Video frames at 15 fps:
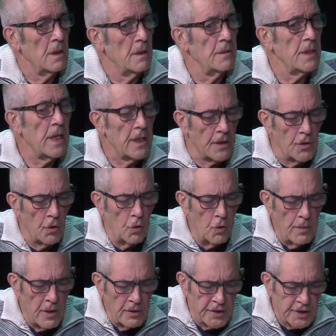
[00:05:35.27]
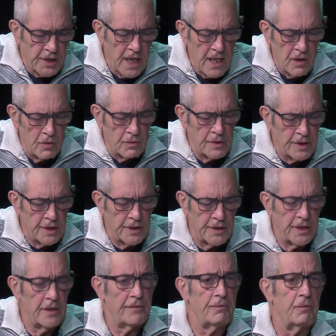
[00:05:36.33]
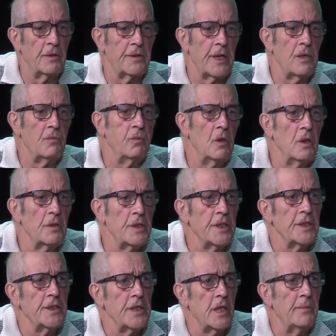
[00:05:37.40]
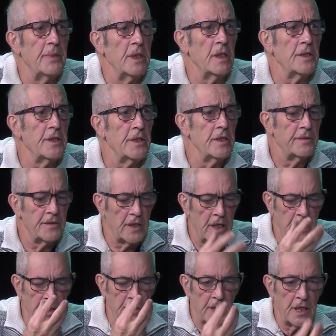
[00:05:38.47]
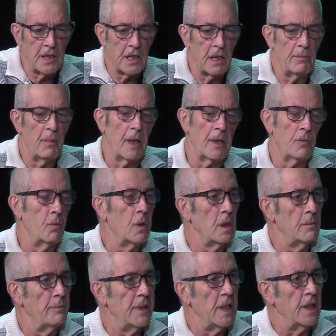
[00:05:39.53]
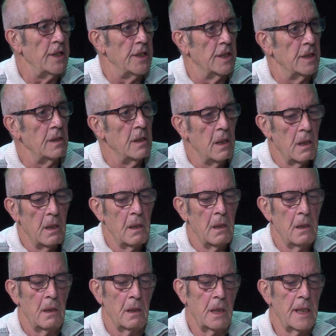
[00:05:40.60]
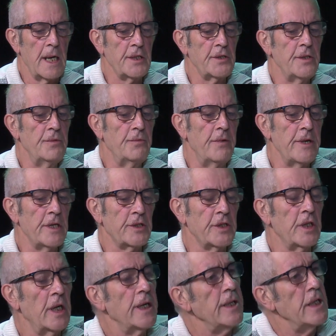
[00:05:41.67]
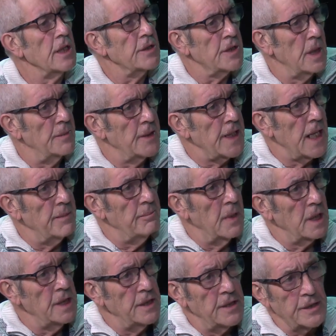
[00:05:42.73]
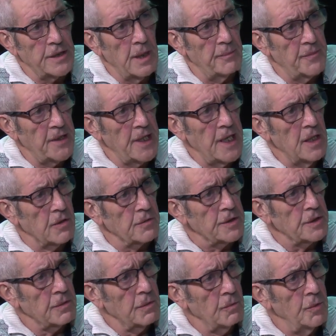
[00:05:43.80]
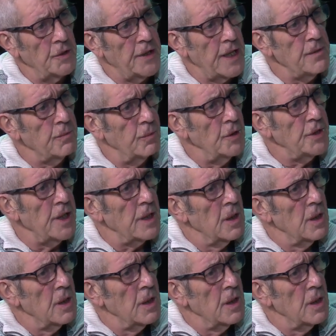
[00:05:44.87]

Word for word: Yeah, it almost so. sounds as if what they want is the ability of saying, taking my one billion and actually reassigning some of that money to something else. Would which they, would be would the